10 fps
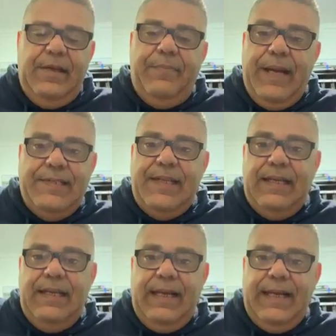
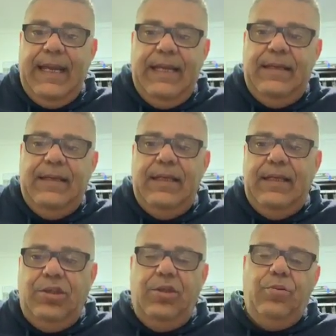Basically, again,
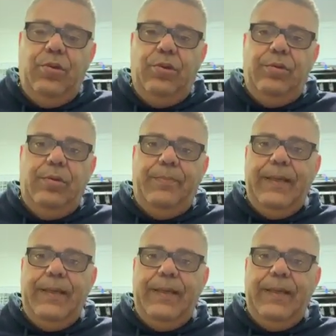you will